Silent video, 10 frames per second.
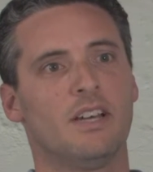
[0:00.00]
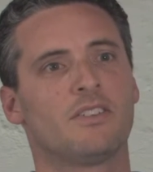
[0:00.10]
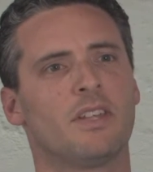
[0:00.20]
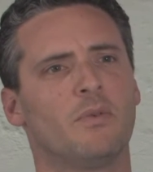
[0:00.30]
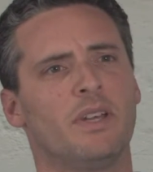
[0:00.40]

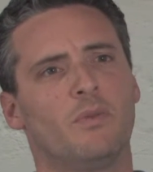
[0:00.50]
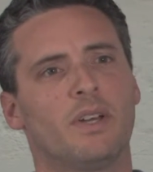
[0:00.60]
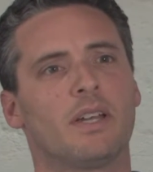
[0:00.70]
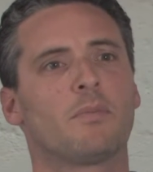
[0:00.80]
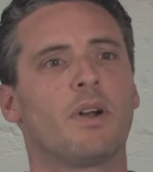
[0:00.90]
so that we
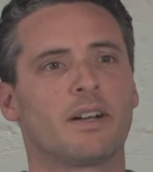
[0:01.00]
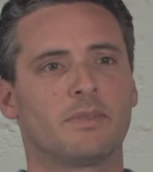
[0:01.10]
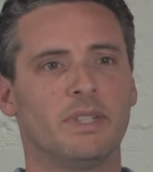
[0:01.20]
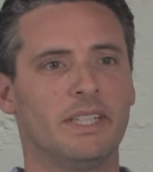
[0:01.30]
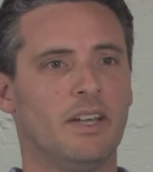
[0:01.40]
can
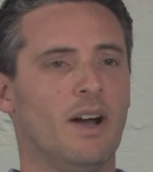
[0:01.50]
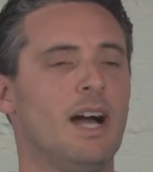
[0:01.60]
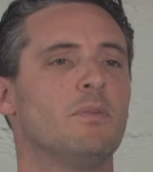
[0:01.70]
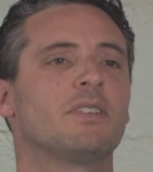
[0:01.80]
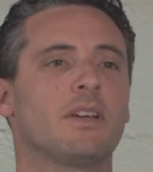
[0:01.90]
approximately know
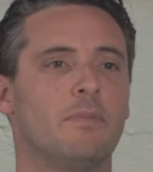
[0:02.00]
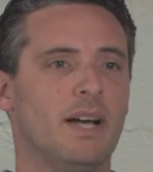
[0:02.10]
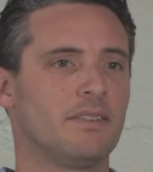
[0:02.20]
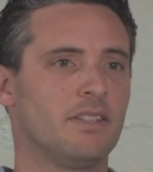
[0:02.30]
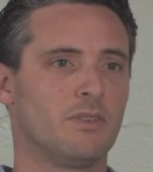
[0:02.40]
how much
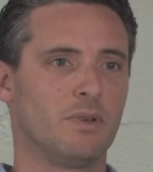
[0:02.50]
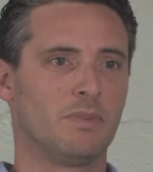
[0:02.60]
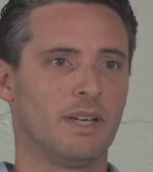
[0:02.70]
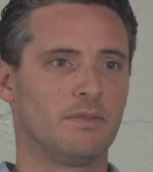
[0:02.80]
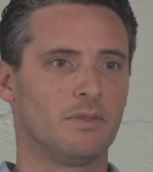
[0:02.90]
capacity should we
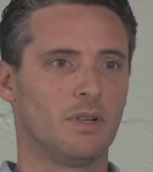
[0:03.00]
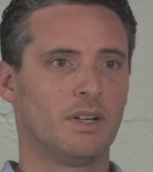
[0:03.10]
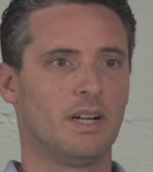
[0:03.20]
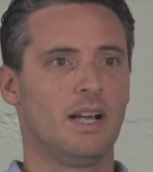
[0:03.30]
plan for.